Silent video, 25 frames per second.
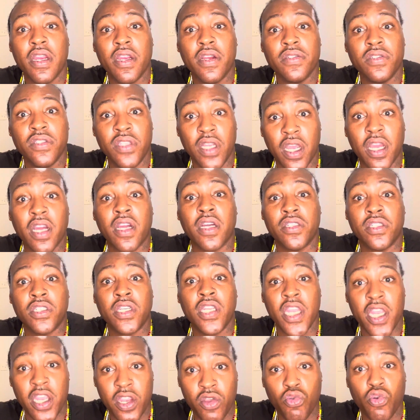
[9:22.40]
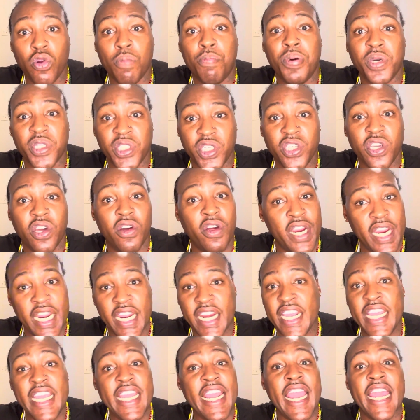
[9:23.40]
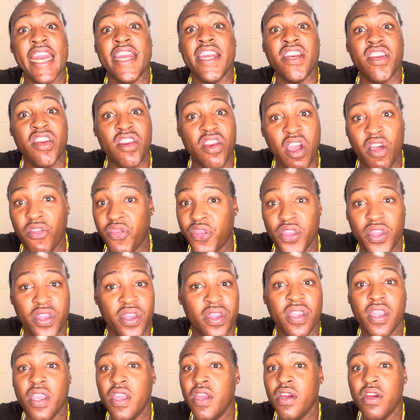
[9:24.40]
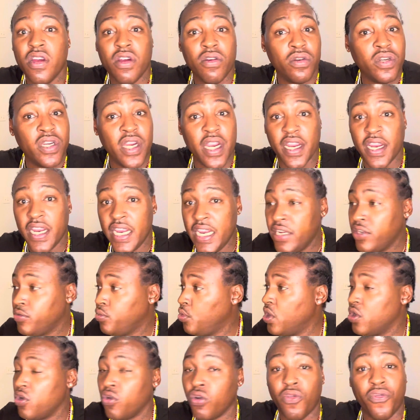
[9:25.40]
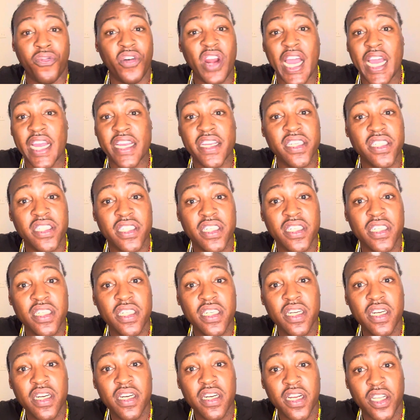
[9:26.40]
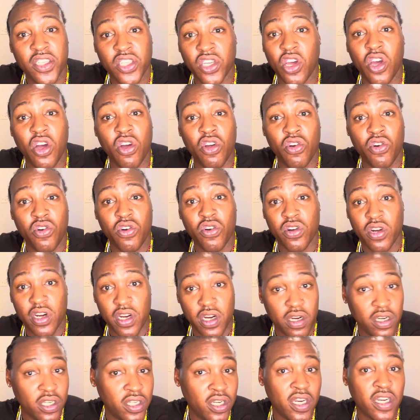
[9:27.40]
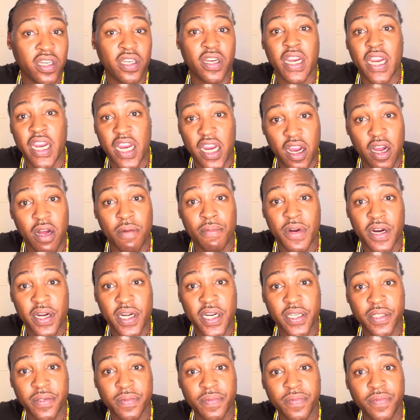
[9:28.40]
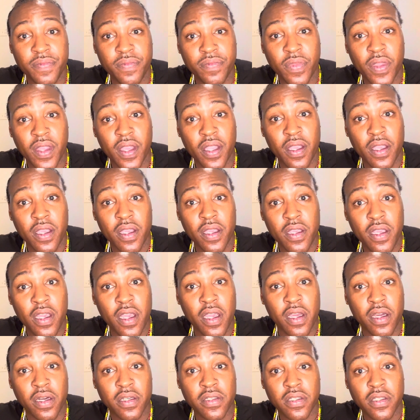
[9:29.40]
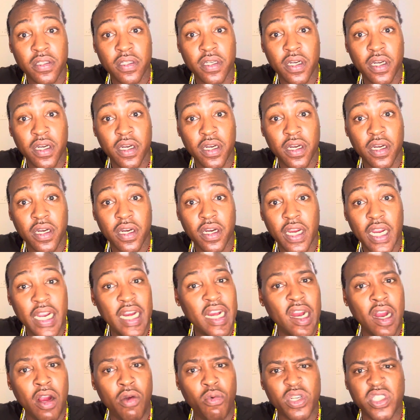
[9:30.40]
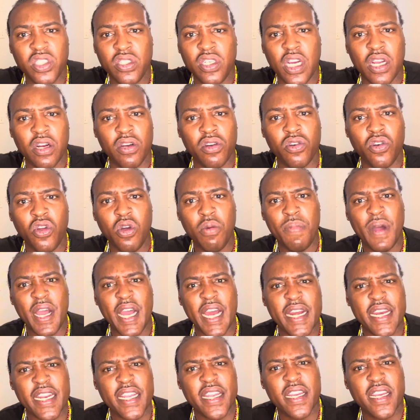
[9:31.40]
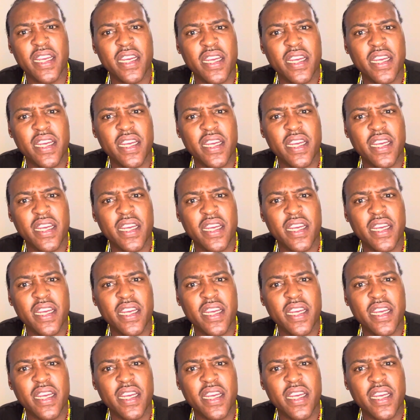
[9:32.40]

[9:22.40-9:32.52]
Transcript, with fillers: yeah, continue to push in your head. He had nothing. Yeah, he wasn't on the flyers that y'all going to, yes, give y'all money. Yeah. And I don't wish jail on nobody,